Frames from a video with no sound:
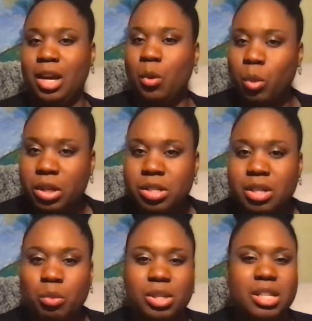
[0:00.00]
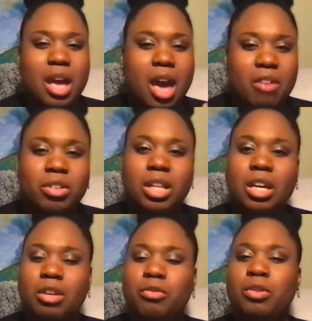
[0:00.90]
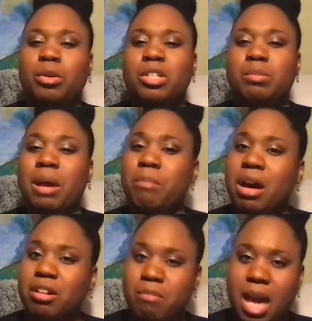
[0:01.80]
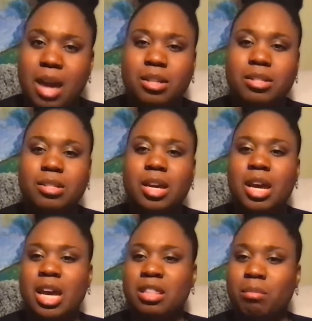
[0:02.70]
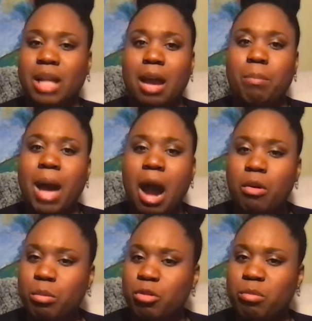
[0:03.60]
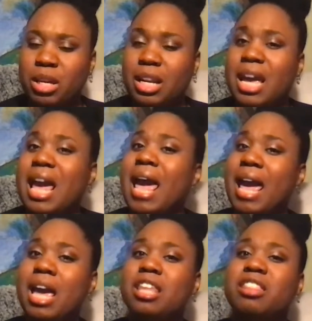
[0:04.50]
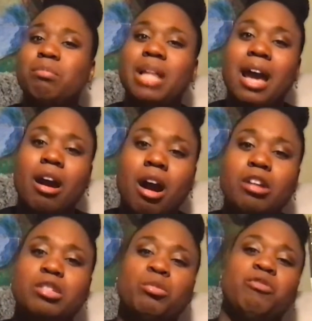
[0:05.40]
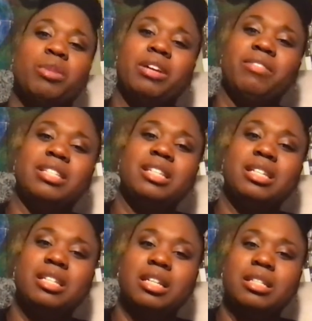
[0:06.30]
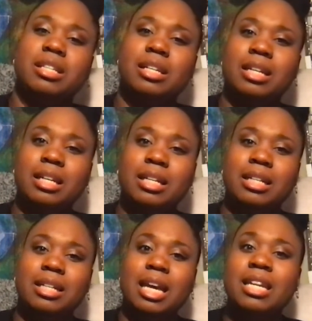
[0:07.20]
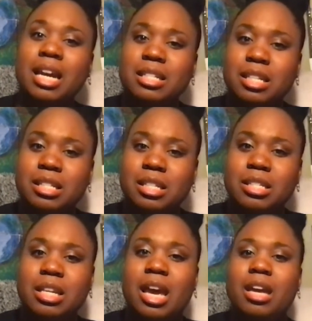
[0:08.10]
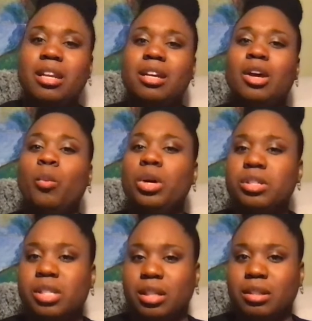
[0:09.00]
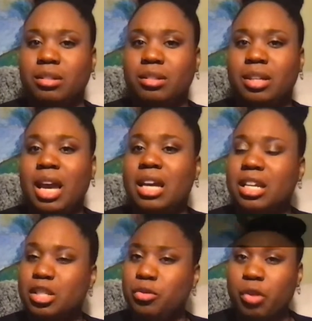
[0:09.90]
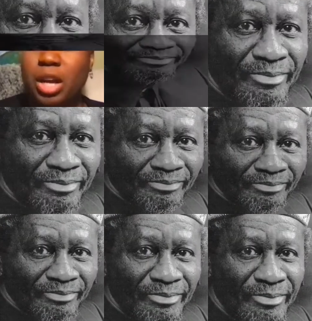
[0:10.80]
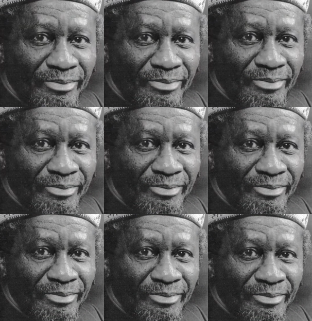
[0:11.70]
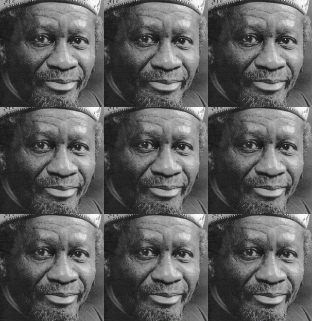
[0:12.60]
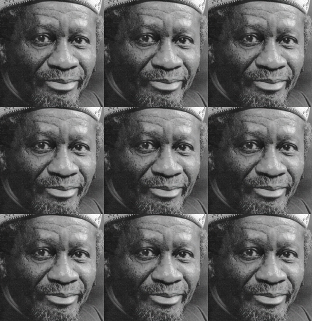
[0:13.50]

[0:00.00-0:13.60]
Wilson was heavily influenced by Malcolm X and the Black Power movement and the Black arts movement of the 60s. In 1968, Wilson and his friend, director, and playwright Rob Penny